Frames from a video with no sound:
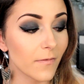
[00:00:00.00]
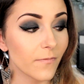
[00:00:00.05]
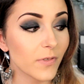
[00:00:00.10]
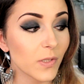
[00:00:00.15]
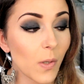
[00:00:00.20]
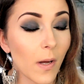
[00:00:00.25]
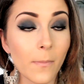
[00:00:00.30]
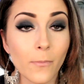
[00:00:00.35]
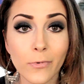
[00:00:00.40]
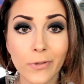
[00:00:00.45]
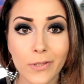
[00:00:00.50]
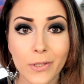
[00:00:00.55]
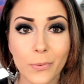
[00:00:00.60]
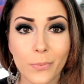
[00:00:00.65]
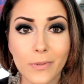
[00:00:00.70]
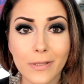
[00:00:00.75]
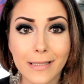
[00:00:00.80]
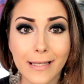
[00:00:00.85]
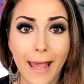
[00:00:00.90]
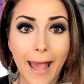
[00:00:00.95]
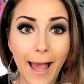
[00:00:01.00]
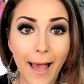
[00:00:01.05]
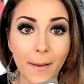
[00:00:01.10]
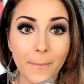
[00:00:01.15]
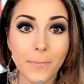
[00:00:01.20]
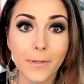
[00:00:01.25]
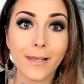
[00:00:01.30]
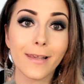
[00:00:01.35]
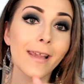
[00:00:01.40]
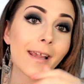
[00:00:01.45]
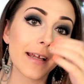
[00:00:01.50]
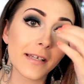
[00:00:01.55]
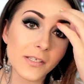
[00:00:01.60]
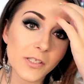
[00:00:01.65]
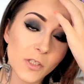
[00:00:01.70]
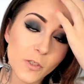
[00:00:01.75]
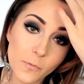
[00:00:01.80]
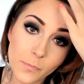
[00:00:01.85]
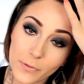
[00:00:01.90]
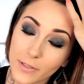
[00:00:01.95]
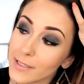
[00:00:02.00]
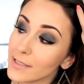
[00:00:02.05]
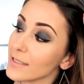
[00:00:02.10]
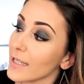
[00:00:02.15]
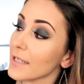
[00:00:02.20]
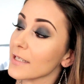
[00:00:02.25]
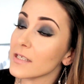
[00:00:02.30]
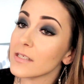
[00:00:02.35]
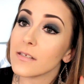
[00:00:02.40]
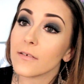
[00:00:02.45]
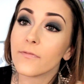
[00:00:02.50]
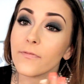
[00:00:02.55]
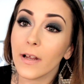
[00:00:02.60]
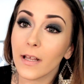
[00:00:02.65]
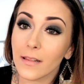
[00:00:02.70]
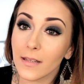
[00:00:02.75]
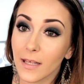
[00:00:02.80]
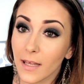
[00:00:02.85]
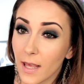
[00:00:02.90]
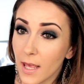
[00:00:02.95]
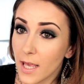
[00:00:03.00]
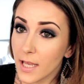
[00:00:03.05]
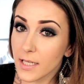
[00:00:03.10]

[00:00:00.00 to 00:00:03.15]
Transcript: so I'm really happy and super excited to finally